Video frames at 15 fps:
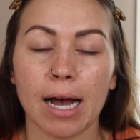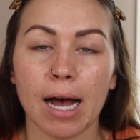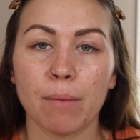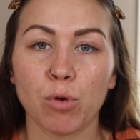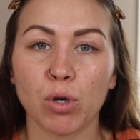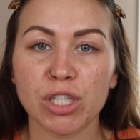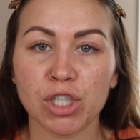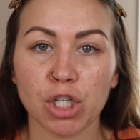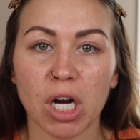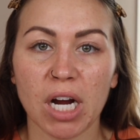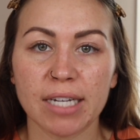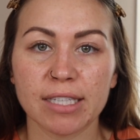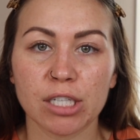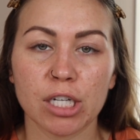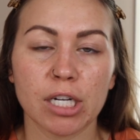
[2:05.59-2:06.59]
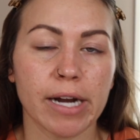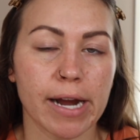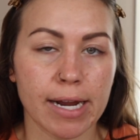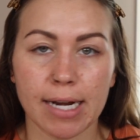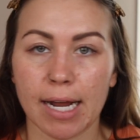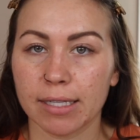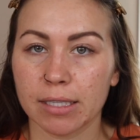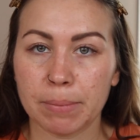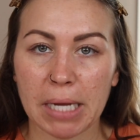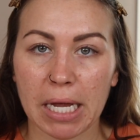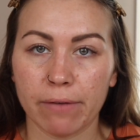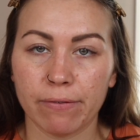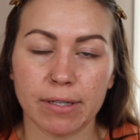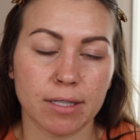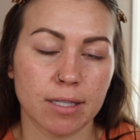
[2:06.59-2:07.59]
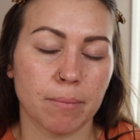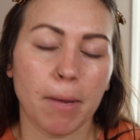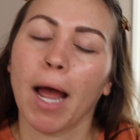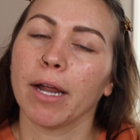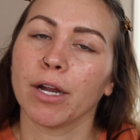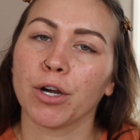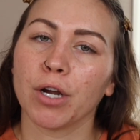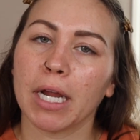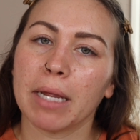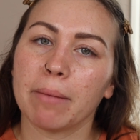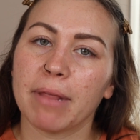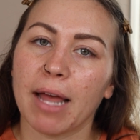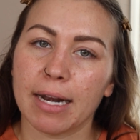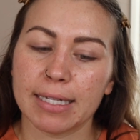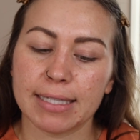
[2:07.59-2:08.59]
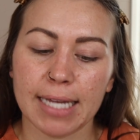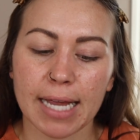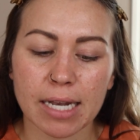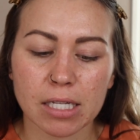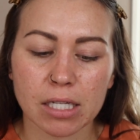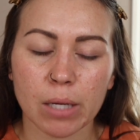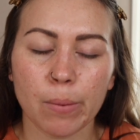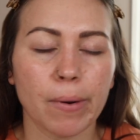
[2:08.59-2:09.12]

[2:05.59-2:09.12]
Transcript: a moisturizer and SPF and some eye cream. That is it.